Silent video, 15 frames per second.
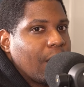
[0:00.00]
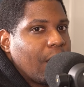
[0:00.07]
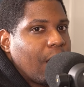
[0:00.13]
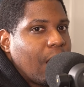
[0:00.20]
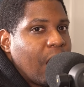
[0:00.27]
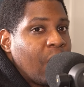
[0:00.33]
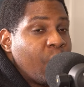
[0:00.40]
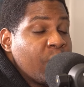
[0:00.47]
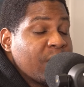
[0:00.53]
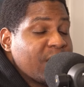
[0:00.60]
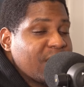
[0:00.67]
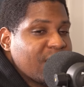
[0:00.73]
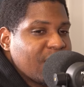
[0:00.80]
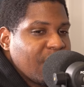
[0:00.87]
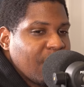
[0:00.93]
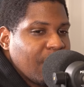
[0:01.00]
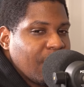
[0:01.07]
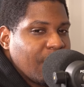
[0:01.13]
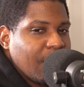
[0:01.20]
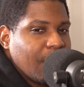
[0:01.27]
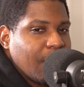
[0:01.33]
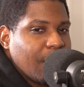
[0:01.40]
I would
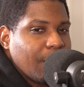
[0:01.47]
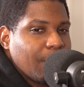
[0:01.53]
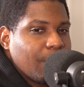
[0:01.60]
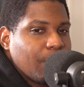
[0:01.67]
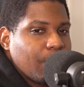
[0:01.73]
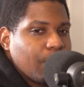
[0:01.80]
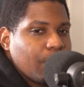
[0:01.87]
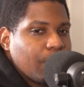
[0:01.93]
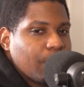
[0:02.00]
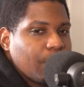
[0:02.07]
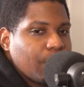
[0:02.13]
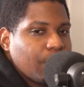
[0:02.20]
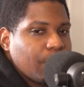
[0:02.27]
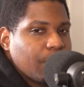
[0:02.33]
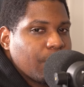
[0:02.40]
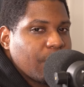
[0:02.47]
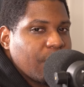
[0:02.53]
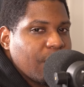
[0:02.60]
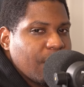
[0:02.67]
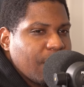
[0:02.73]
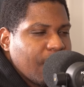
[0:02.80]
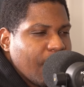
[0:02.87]
say
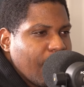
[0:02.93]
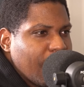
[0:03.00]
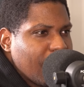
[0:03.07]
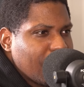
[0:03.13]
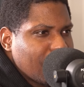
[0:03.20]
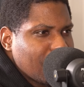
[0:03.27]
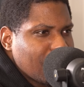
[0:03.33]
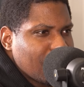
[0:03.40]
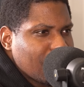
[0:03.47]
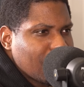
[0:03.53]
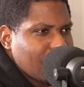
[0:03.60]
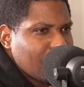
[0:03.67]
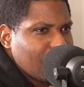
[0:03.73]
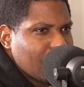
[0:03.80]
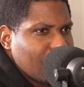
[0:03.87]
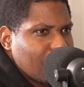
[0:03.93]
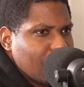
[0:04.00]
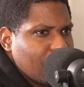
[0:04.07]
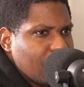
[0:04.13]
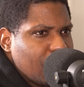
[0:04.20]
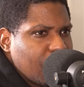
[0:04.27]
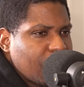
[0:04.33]
yes, mm
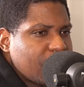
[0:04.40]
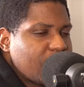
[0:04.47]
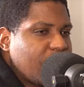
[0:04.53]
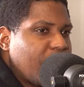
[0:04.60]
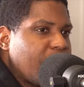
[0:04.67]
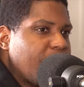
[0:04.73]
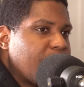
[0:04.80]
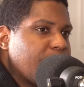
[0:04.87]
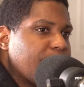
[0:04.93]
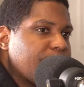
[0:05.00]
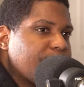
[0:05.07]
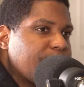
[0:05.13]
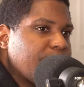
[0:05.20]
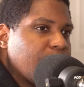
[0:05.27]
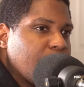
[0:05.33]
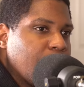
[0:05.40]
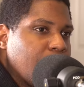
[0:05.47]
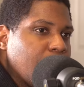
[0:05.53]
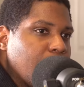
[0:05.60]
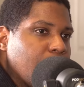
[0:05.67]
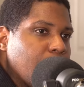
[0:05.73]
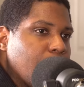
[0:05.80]
-hmm. just to have
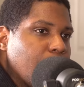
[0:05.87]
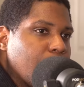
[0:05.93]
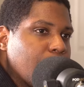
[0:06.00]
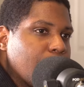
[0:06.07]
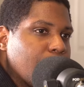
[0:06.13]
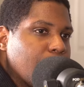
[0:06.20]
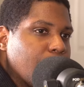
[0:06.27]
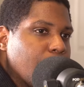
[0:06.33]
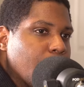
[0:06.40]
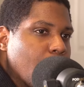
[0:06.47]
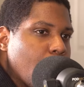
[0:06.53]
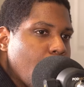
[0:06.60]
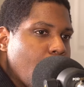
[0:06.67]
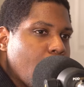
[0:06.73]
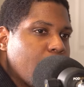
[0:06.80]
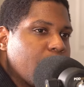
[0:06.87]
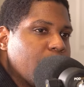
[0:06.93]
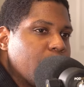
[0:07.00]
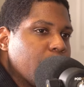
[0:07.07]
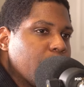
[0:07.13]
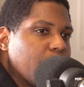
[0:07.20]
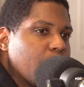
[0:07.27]
more
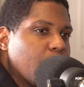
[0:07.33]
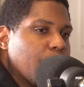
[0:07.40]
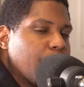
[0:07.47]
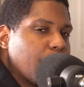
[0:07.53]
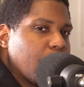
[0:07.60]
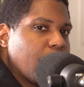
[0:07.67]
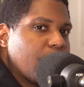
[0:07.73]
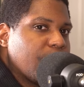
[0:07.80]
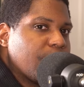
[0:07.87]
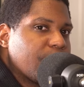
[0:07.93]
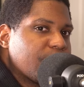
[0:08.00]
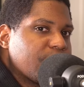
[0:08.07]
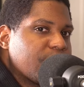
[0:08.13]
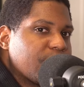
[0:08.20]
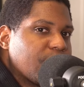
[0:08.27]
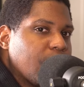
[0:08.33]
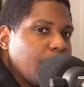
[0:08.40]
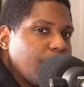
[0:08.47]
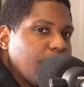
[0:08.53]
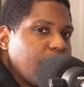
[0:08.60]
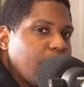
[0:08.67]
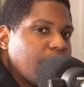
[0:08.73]
Yu-Gi-Oh products
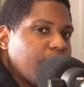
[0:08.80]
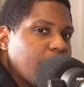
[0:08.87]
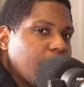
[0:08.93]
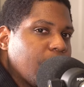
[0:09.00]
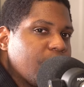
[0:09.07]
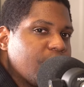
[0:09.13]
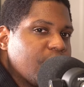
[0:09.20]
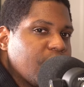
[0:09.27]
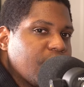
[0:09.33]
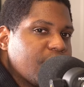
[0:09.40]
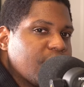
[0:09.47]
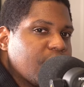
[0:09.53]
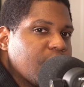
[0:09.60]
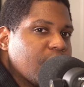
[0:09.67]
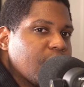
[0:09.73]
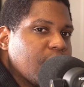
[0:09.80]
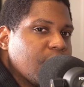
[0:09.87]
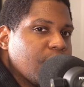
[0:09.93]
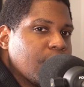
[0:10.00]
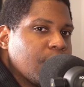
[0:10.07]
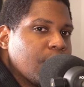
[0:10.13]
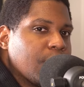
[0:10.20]
coming out that aren't just
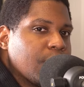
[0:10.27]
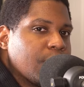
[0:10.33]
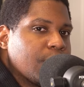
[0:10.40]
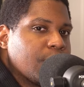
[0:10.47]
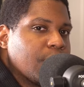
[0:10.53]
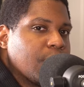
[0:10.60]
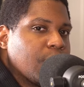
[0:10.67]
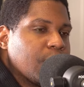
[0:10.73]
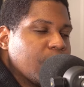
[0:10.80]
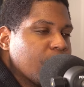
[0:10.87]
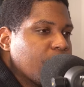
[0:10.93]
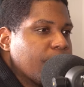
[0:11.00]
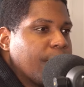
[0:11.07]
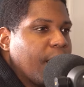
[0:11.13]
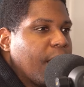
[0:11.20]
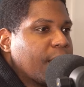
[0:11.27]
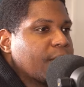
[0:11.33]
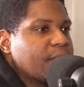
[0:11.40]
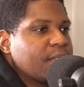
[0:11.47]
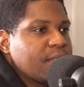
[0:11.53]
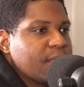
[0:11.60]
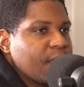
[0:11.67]
another, you know, another
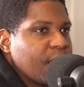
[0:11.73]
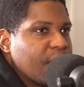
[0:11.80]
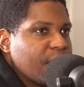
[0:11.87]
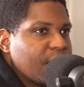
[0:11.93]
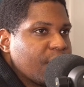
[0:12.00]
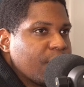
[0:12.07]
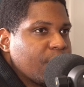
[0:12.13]
box set